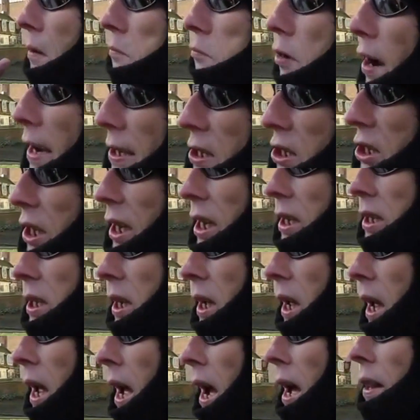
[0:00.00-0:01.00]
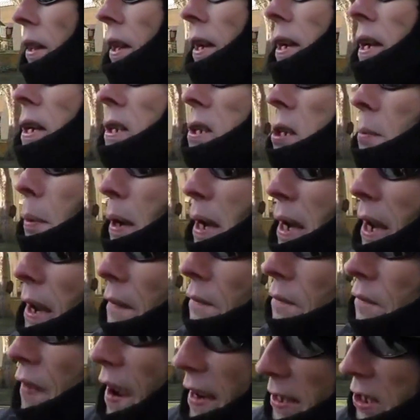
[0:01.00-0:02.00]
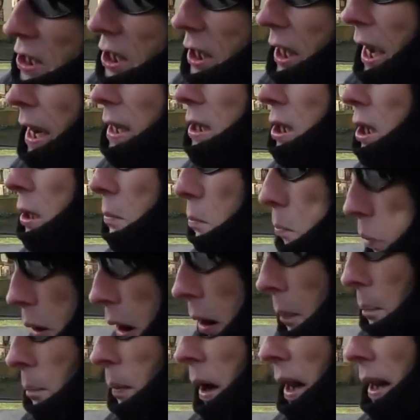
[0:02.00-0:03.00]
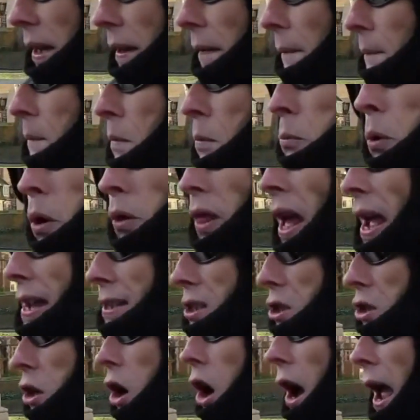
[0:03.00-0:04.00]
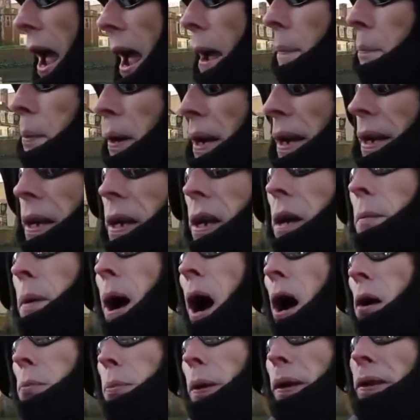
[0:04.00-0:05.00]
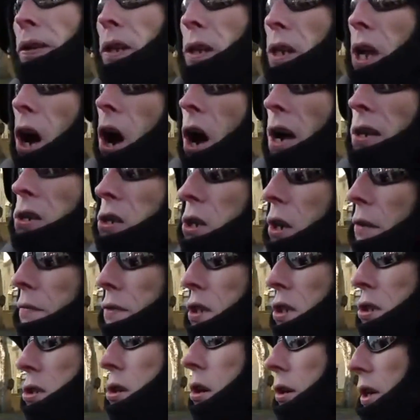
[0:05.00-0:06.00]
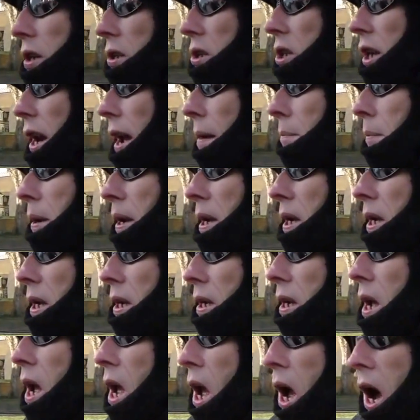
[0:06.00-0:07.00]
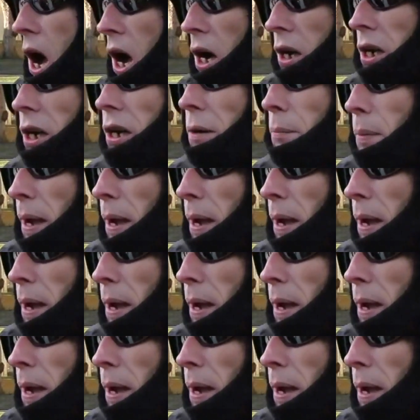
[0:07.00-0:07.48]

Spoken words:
arrested and they need to be investigated promptly. Well, that's not happening, and I'm hoping the guys that have just gone into that meeting are going to